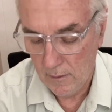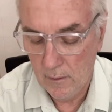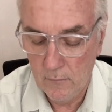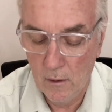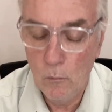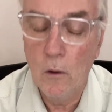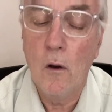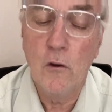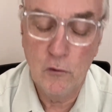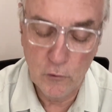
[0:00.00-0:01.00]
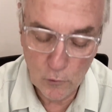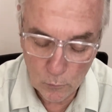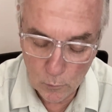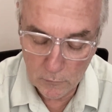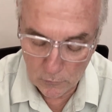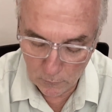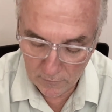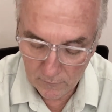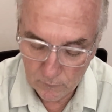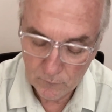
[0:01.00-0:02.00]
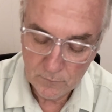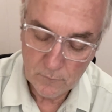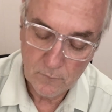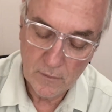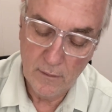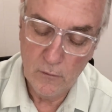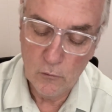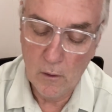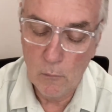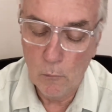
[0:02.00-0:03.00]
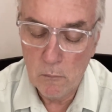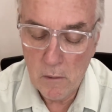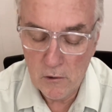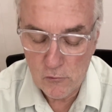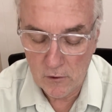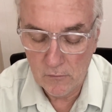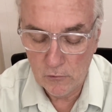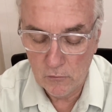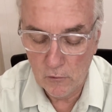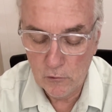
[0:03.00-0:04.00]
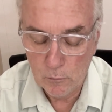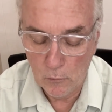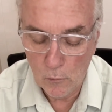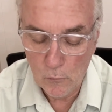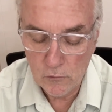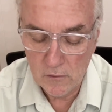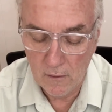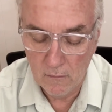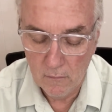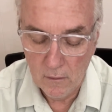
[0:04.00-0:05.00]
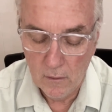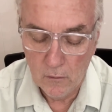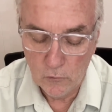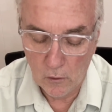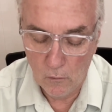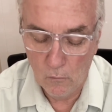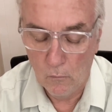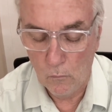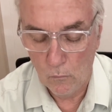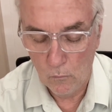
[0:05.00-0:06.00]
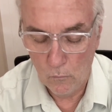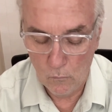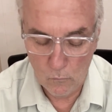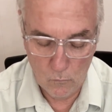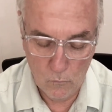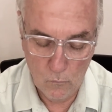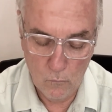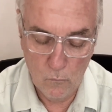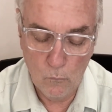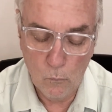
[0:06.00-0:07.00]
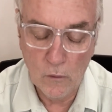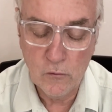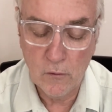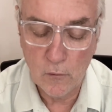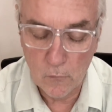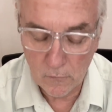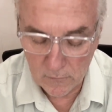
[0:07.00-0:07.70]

Now what ICU will be doing is they will be managing these balloons now. So once they've got all the